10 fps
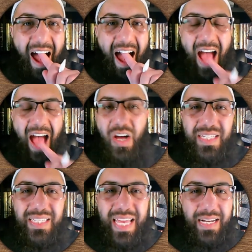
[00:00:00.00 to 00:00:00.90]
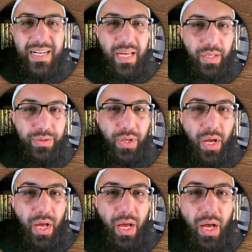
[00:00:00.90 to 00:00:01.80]
The tongue is there.
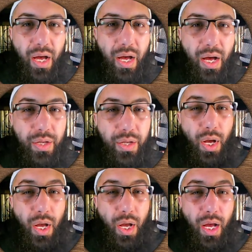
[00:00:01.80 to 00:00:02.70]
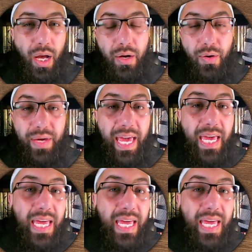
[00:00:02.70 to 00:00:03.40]
Ta, ta. Okay?